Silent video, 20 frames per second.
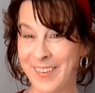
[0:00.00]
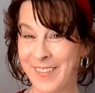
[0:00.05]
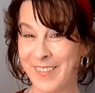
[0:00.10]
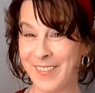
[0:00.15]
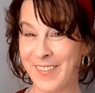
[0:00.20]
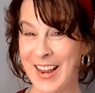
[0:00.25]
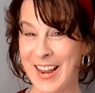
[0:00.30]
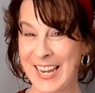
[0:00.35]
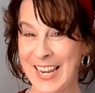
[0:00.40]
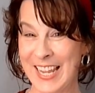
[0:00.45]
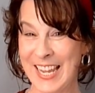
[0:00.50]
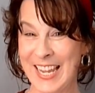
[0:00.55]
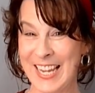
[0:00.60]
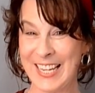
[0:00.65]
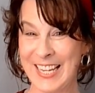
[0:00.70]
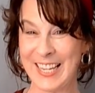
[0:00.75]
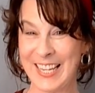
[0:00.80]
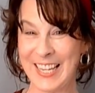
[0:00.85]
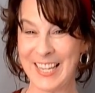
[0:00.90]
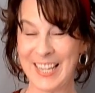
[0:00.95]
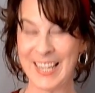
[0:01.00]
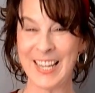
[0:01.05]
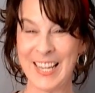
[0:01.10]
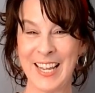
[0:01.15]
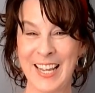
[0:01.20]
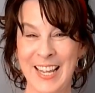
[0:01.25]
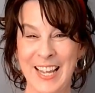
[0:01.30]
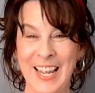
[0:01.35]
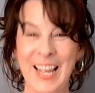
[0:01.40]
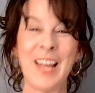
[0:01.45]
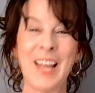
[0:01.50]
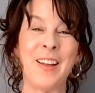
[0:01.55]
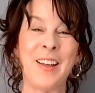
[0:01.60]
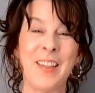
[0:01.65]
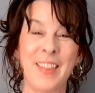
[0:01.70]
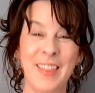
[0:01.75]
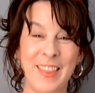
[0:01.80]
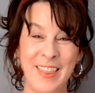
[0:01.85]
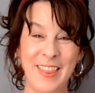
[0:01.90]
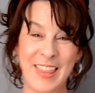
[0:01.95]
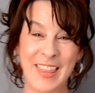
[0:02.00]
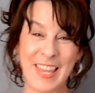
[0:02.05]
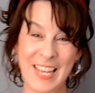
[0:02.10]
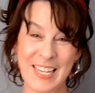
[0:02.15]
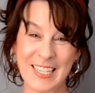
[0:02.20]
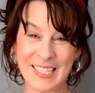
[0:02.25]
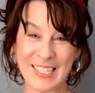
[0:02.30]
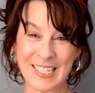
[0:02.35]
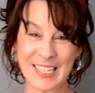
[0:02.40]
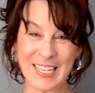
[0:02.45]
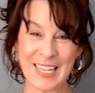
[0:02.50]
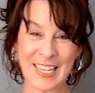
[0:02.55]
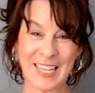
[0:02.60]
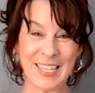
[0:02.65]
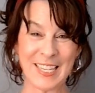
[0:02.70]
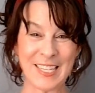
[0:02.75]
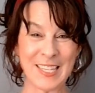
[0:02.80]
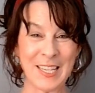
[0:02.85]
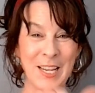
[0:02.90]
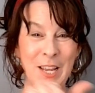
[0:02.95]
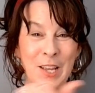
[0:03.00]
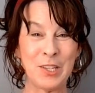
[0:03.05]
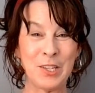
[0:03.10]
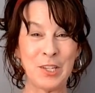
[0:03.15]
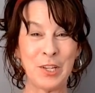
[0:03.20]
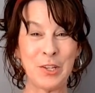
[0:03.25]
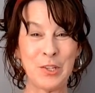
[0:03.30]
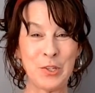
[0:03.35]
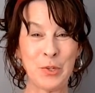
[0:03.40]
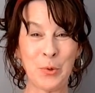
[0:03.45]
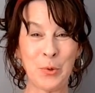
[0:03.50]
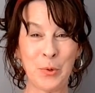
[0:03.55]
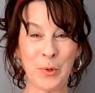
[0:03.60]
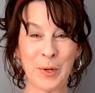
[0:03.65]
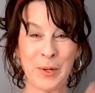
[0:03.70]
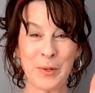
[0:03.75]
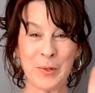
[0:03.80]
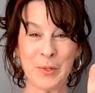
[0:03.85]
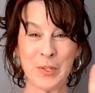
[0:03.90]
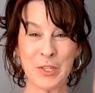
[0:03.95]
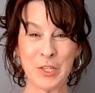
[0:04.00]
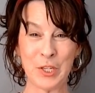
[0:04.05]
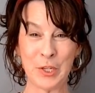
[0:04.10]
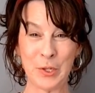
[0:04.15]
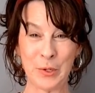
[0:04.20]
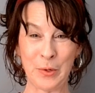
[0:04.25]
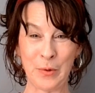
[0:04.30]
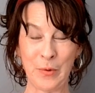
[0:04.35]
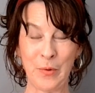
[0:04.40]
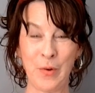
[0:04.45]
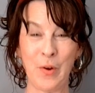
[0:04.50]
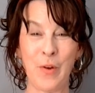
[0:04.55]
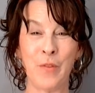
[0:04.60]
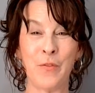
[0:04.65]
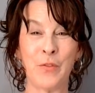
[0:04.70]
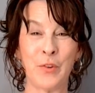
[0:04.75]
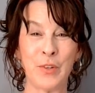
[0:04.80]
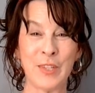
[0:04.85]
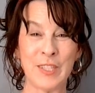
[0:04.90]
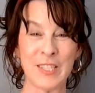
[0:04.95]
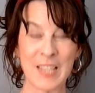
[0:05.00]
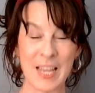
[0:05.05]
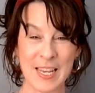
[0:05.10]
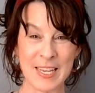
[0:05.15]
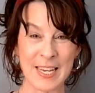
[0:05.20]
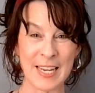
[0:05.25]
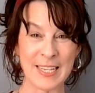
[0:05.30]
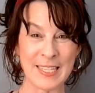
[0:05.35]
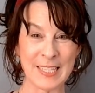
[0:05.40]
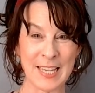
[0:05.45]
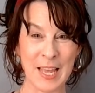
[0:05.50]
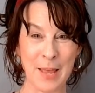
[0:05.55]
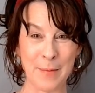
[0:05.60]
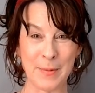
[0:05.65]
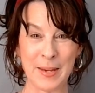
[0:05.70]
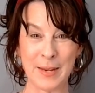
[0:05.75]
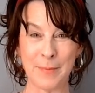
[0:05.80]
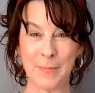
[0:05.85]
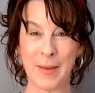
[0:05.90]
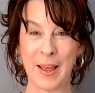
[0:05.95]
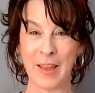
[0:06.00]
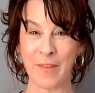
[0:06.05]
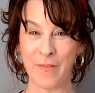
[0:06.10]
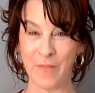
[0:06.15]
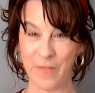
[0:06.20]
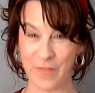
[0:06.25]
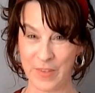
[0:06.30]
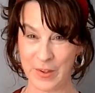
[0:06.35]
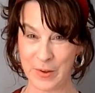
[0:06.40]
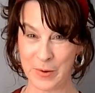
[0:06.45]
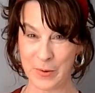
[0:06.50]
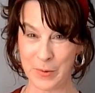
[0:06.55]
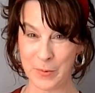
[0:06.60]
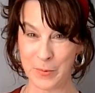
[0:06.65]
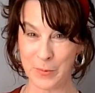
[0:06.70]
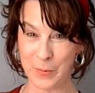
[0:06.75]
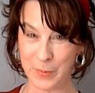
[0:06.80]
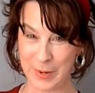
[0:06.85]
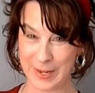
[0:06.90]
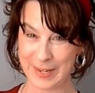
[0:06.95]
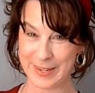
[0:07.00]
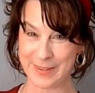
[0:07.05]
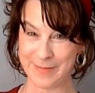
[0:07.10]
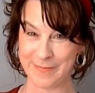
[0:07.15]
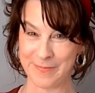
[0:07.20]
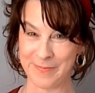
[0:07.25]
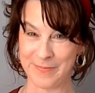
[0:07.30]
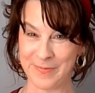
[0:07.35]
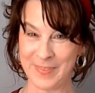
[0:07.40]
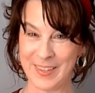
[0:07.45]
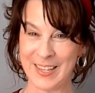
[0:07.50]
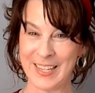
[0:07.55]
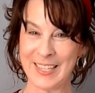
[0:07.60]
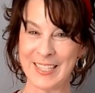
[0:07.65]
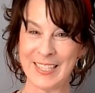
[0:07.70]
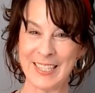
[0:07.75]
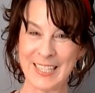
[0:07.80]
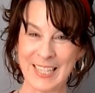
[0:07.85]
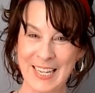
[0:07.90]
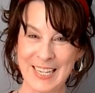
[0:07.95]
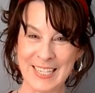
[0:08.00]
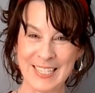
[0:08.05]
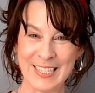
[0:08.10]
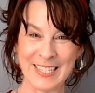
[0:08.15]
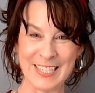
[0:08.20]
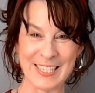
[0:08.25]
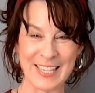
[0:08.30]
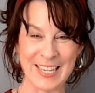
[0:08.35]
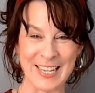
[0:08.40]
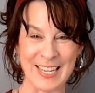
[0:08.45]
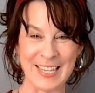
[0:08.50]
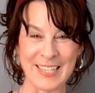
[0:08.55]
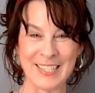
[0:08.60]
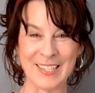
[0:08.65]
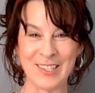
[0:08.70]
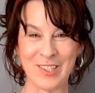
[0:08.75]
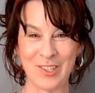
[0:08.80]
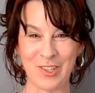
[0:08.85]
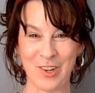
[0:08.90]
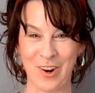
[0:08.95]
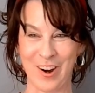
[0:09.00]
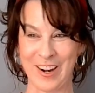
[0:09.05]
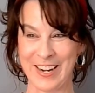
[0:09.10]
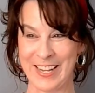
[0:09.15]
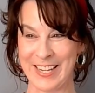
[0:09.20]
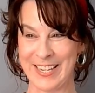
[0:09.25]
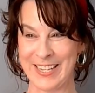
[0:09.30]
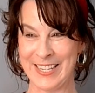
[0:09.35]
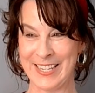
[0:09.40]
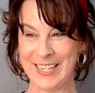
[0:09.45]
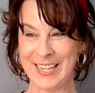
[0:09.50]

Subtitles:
Ready? This is tutorial 2 for Sundays Coming by Phil Wickham. Let's get started.